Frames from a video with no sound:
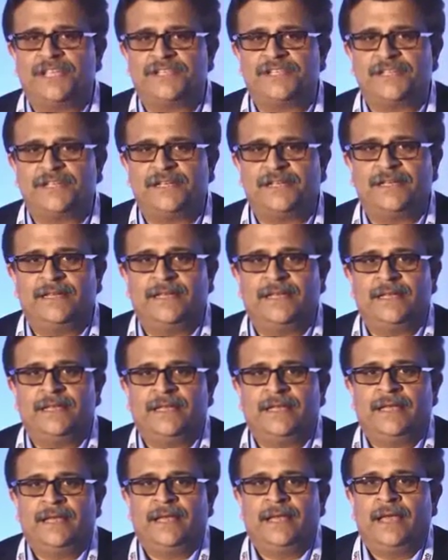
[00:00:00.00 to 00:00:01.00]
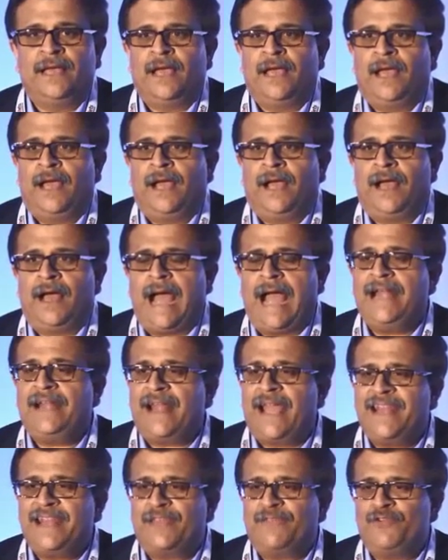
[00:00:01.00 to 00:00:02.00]
Asia, uh, I'll
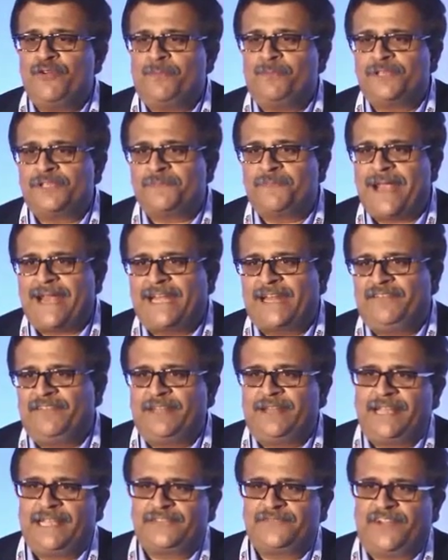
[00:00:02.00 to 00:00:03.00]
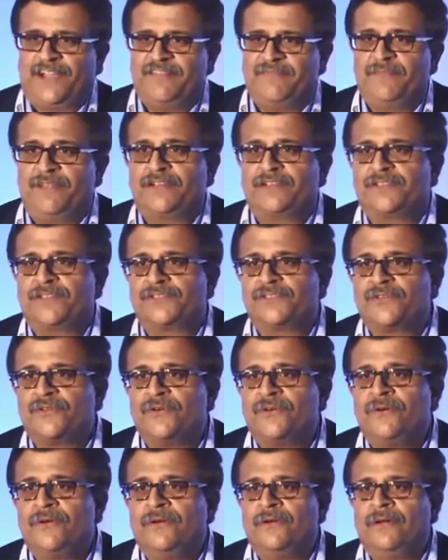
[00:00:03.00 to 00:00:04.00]
try and give you a perspective in the next five minutes or
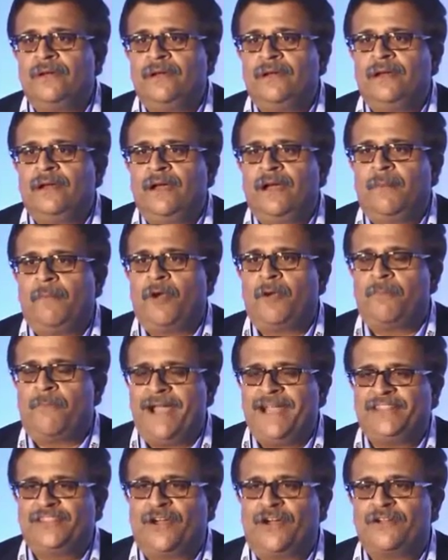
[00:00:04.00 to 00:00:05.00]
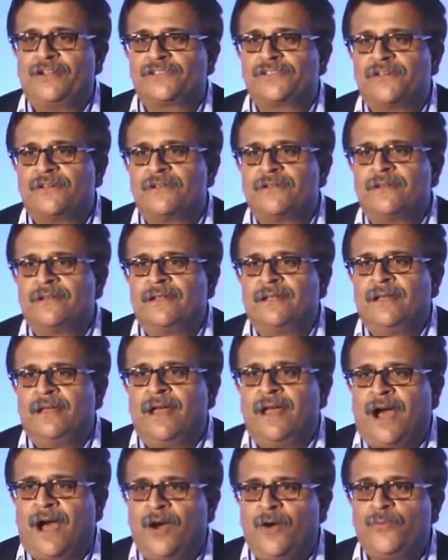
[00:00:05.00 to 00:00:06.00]
so about my thoughts on
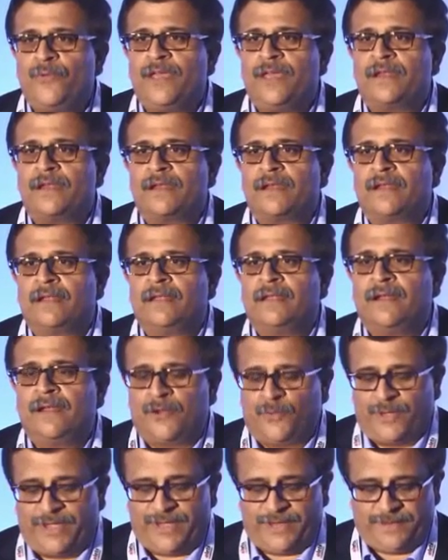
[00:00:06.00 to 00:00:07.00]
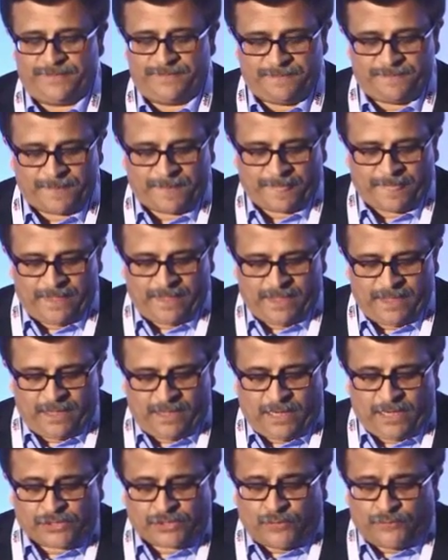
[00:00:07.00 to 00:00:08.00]
how we are doing here.
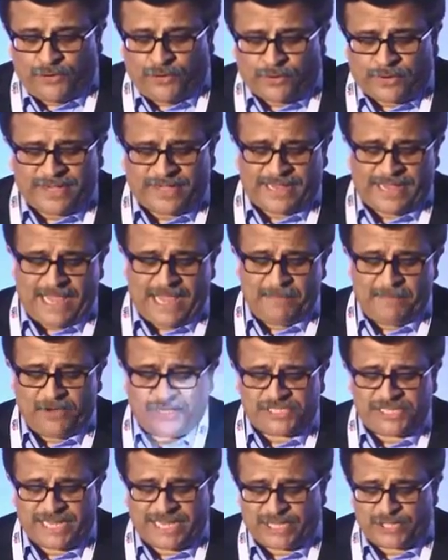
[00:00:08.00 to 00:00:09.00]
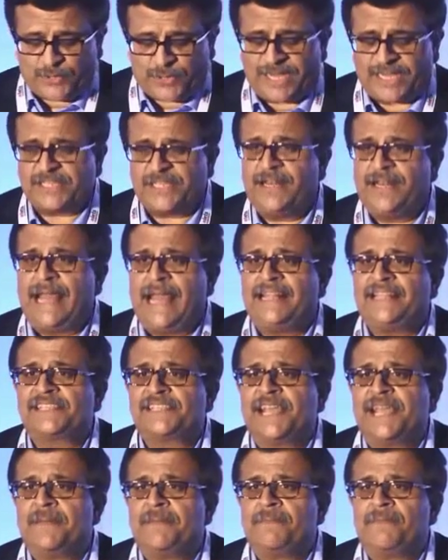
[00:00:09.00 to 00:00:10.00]
So if you look at emerging education
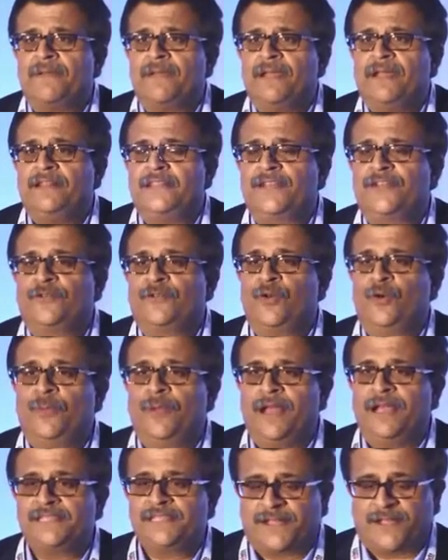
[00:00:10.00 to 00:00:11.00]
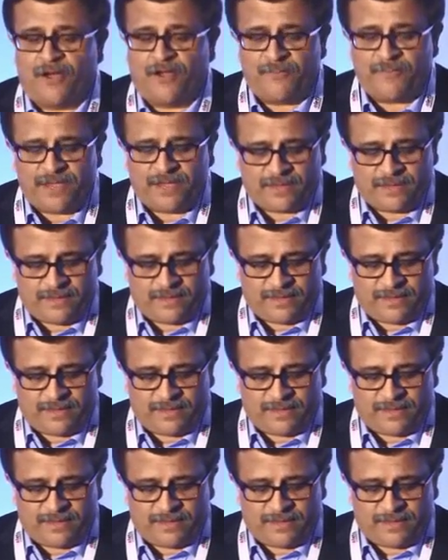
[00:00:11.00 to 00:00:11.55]
landscape in the globalized economy,